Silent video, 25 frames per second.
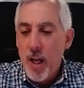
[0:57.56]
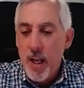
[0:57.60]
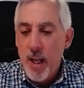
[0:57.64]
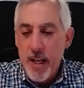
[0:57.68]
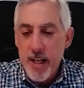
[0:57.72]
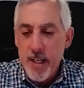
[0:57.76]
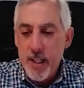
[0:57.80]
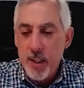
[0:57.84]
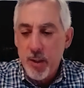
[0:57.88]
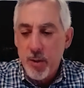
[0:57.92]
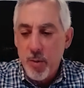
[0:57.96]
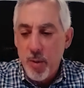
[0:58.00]

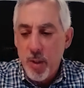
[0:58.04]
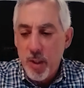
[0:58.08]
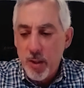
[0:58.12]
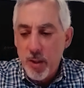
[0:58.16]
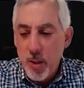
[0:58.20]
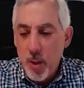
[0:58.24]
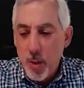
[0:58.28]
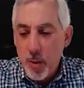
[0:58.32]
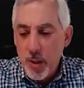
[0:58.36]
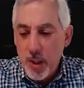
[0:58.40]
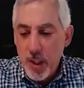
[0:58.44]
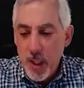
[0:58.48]
industry
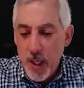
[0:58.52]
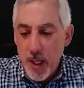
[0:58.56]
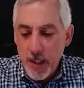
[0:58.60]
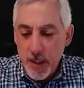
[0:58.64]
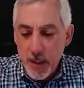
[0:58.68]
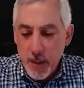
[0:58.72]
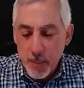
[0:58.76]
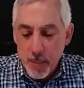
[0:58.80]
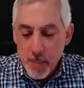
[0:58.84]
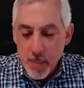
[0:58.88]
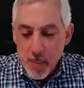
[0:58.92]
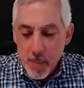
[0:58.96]

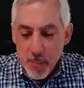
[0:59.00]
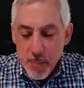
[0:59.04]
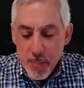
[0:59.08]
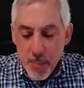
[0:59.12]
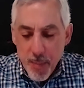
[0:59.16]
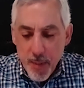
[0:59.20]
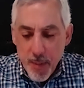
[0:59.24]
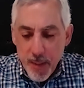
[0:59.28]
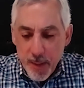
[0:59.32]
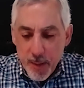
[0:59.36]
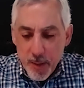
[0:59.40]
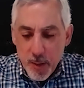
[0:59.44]
association.
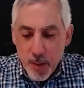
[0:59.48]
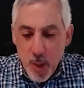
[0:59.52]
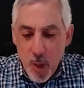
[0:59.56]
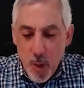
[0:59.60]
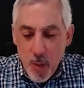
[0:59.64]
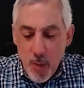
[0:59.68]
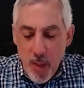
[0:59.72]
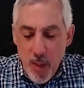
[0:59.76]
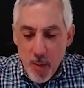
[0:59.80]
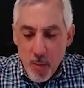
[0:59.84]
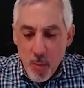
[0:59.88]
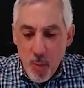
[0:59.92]

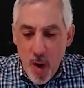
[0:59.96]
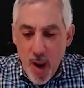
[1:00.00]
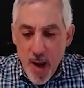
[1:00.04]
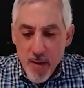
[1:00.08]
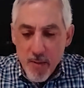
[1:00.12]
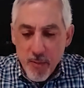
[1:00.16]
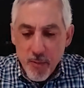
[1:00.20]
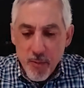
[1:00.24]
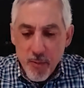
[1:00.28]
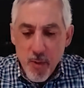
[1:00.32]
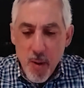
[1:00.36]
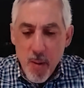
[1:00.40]
So they
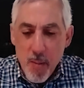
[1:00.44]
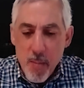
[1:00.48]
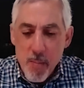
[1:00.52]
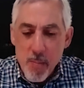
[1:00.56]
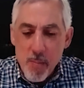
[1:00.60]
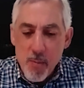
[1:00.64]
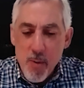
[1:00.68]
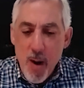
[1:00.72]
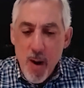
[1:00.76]
went from